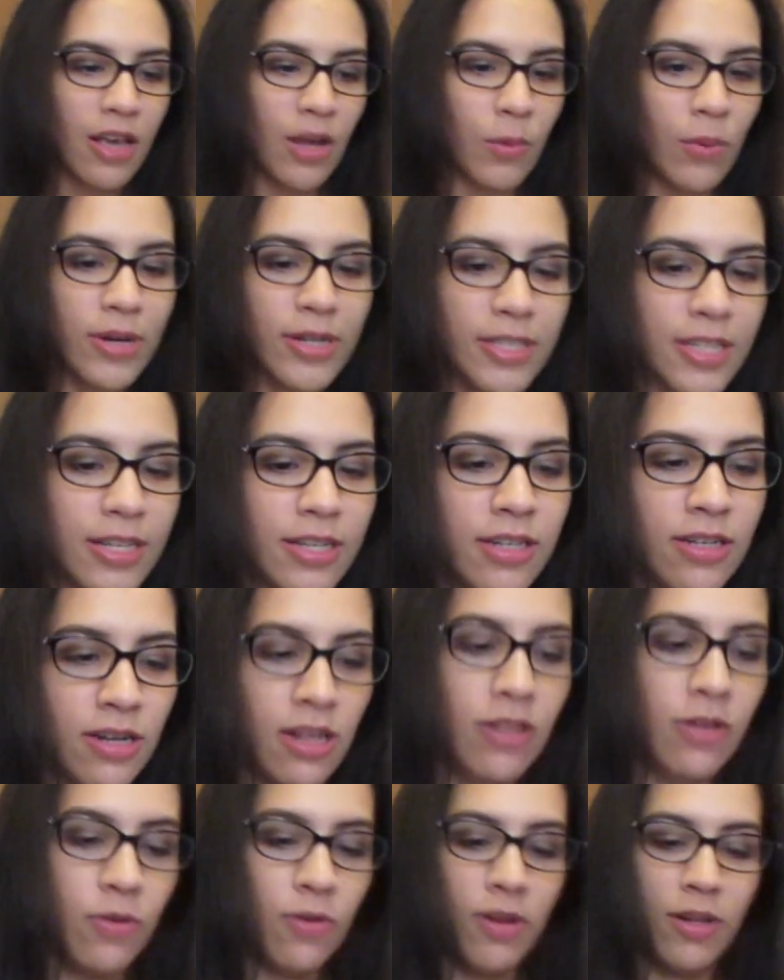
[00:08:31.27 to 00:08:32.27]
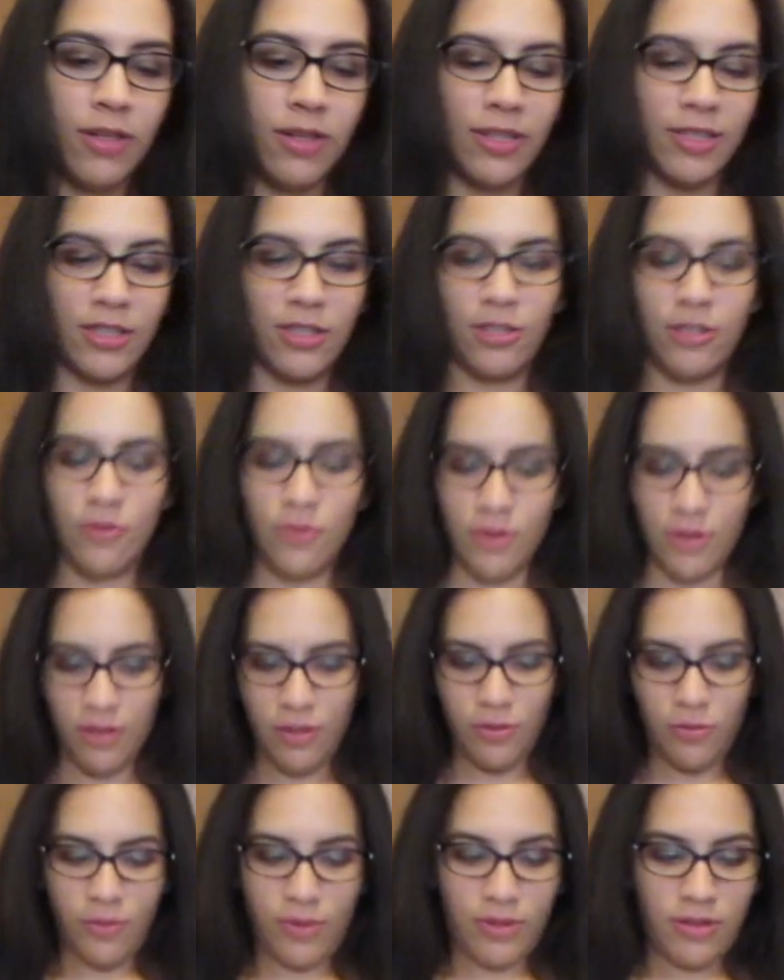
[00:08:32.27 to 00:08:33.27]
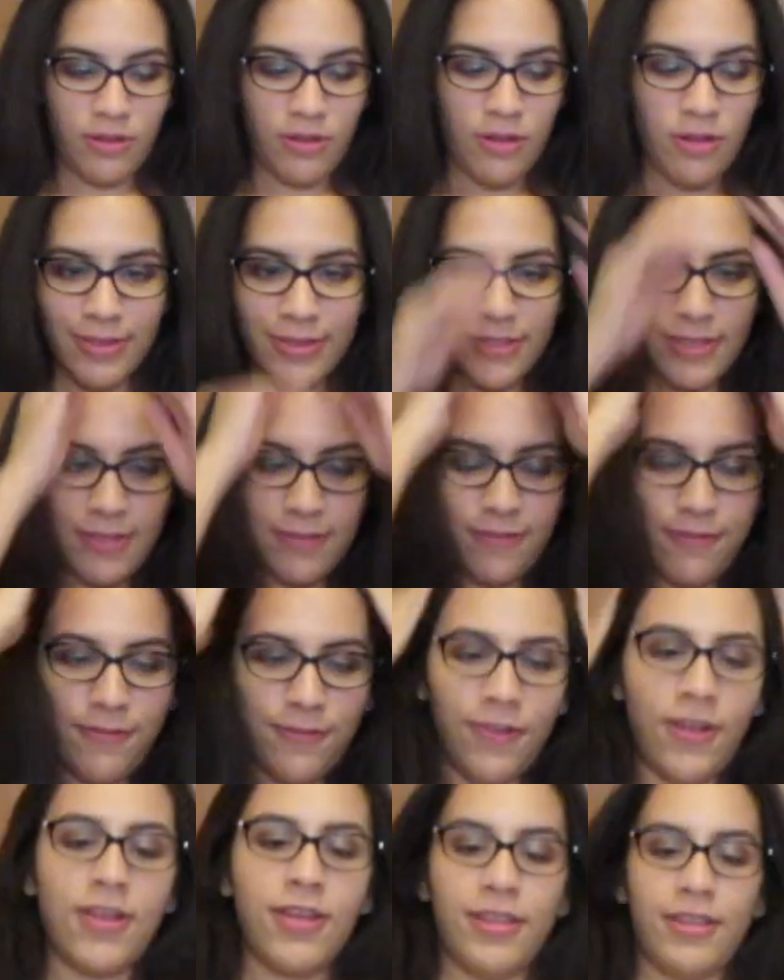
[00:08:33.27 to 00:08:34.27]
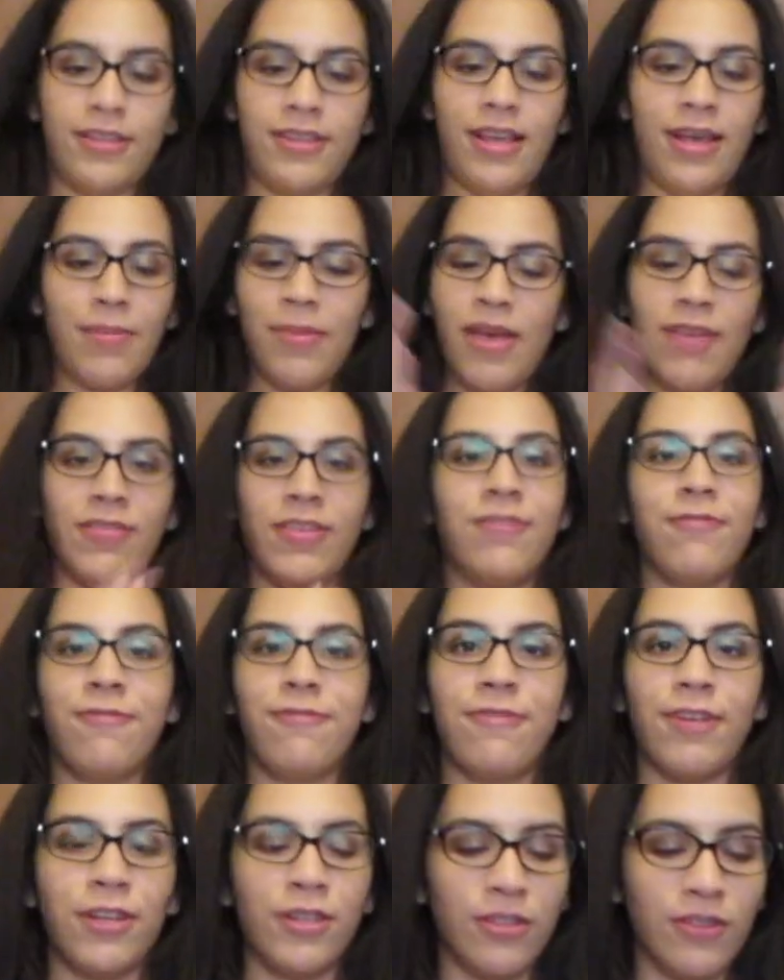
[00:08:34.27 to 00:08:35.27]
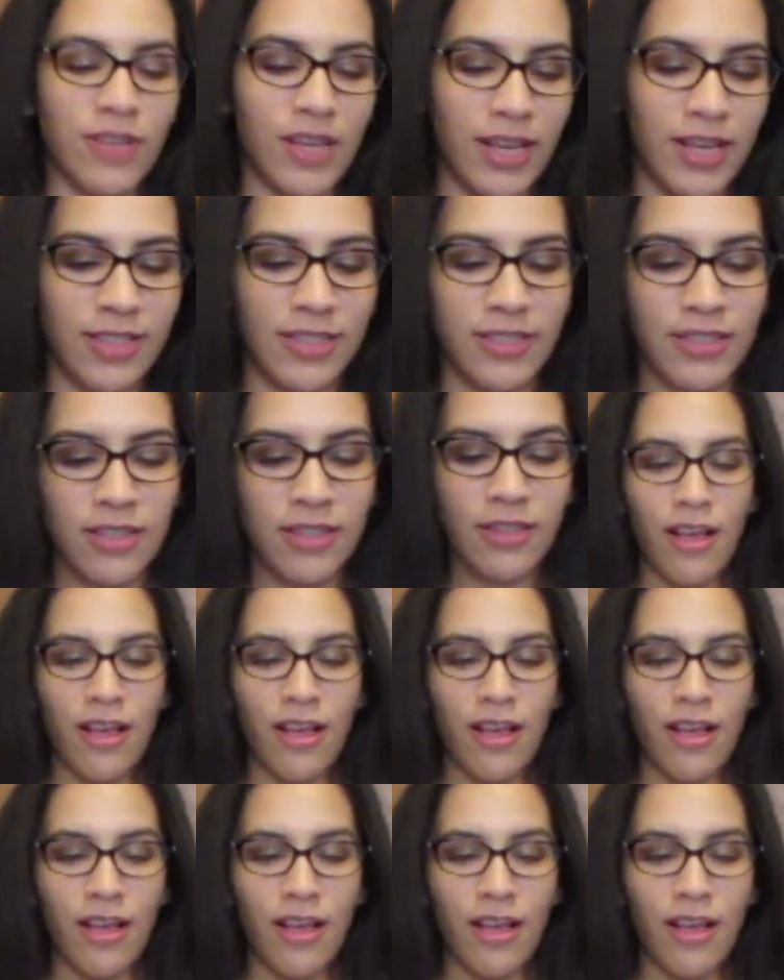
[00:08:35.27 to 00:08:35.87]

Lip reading: I want to take another one. Let's do another one. This is fun. I'm having fun, you guys.